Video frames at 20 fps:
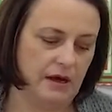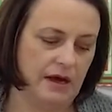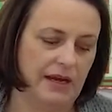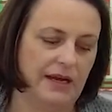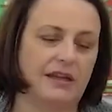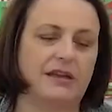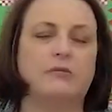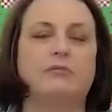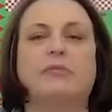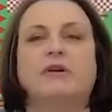I
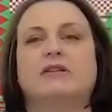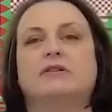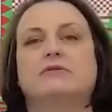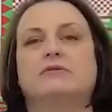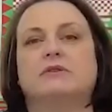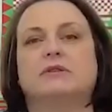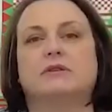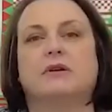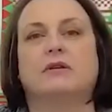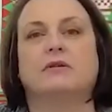get the best
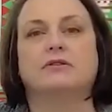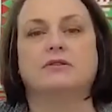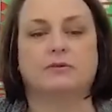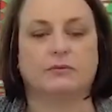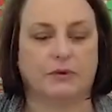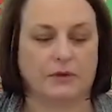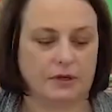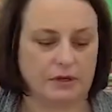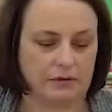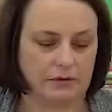
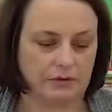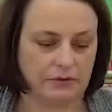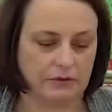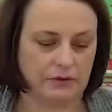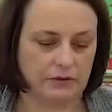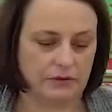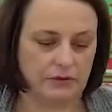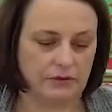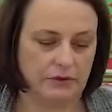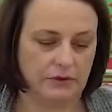results with
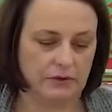those.